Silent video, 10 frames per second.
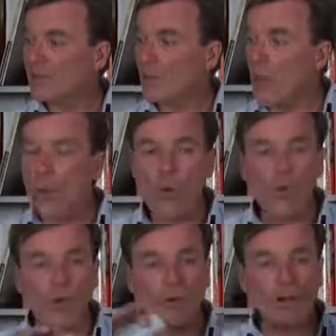
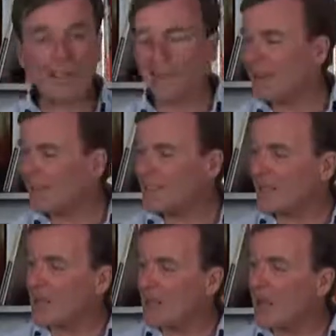all were bracketed under this
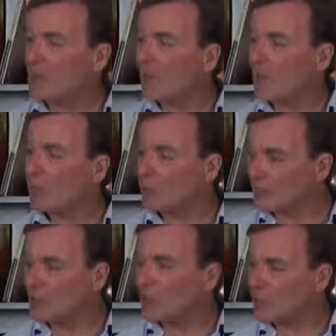thing now
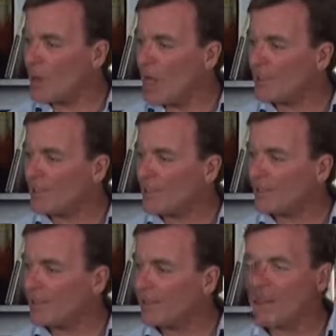labeled digital marketing.
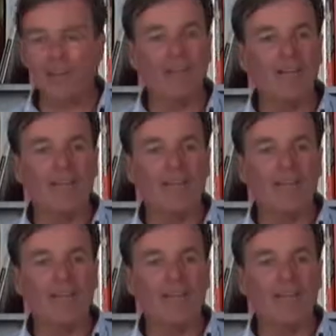I go,